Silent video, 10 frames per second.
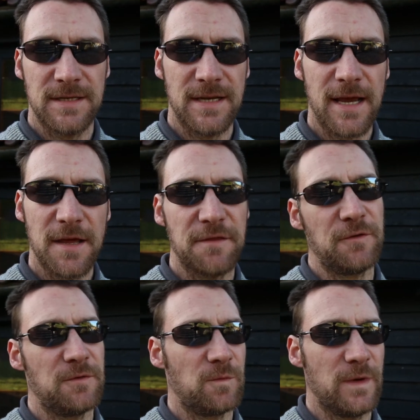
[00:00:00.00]
Today I
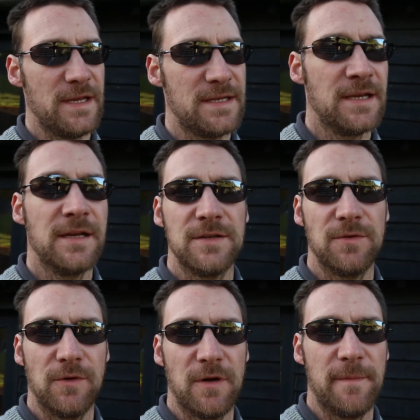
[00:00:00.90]
thought we'd
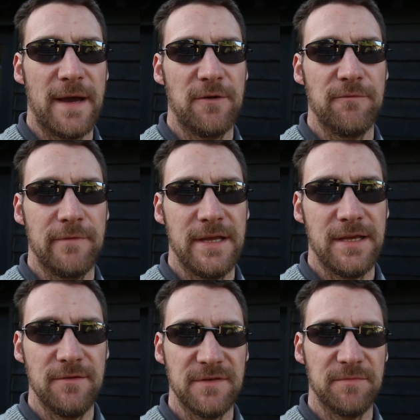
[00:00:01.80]
talk about
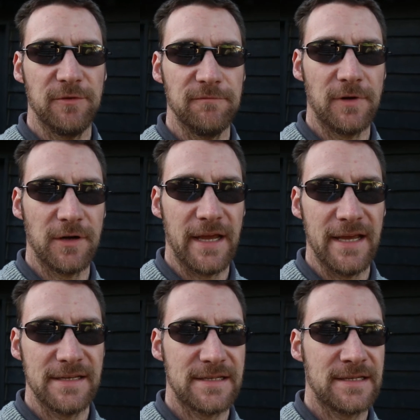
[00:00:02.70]
reusable
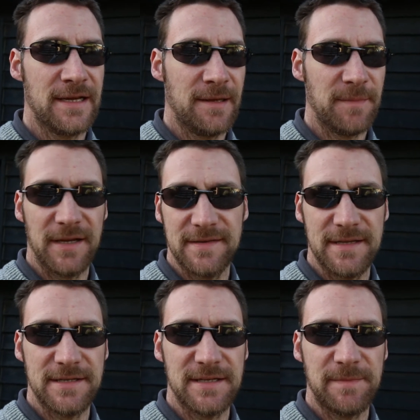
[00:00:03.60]
rockets because
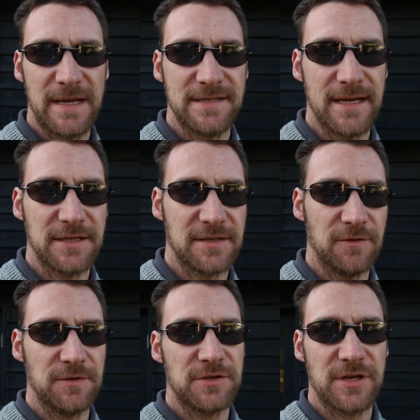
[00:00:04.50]
there's a SpaceX
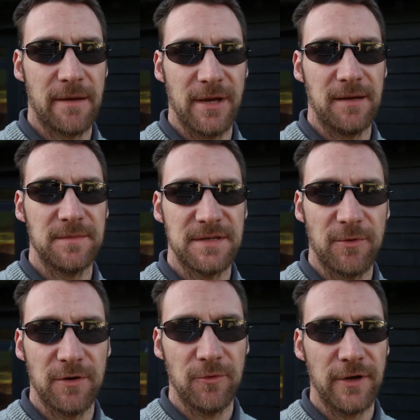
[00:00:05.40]
launch coming up
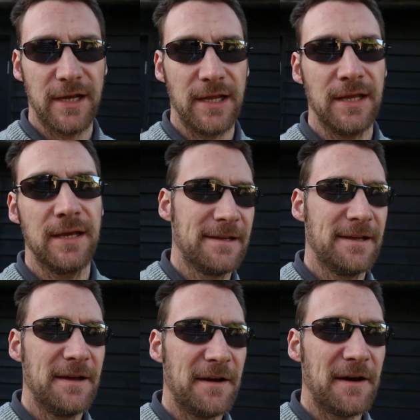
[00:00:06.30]
tomorrow morning.
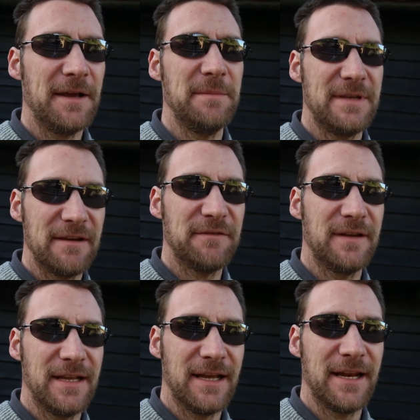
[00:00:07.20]
I am
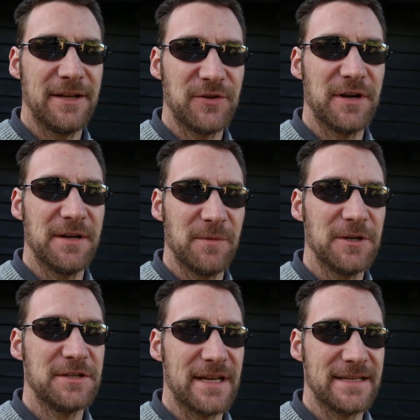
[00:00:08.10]
definitely going to try and
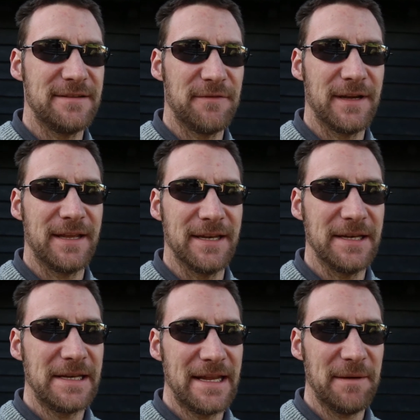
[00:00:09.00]
watch that if I
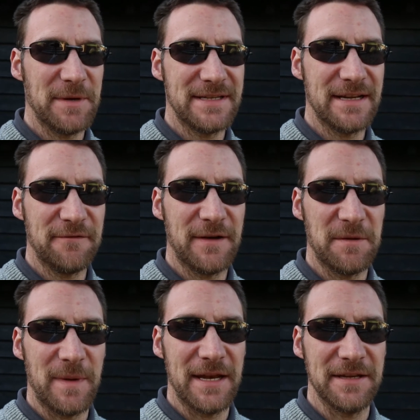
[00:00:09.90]
can get myself out
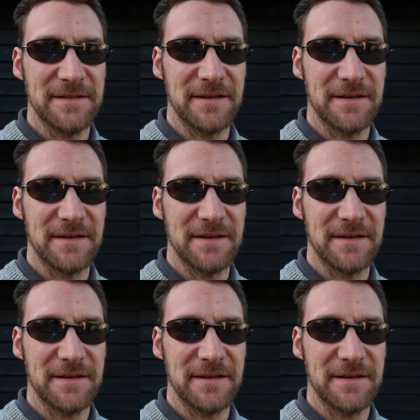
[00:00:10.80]
of bed in